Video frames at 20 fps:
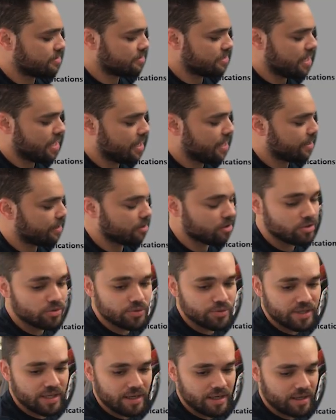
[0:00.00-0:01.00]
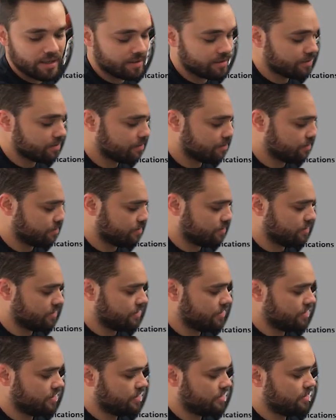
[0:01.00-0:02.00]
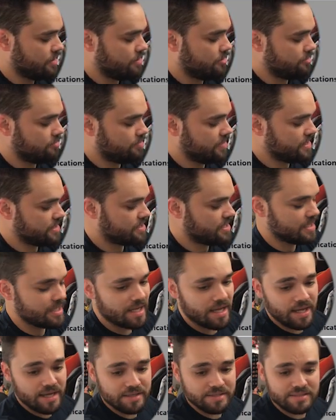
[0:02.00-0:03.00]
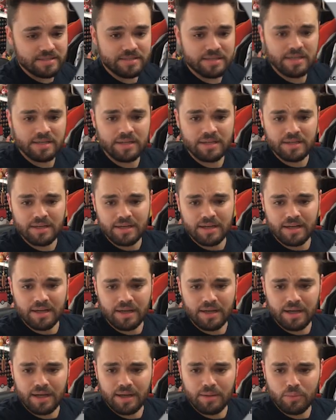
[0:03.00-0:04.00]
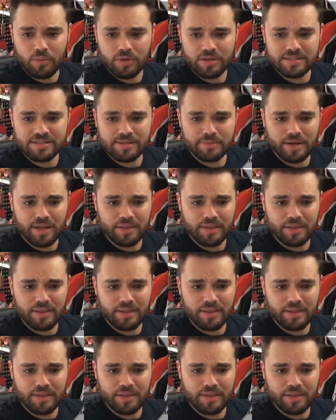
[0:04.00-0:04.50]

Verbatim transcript: Stan Luna, BTS. What are some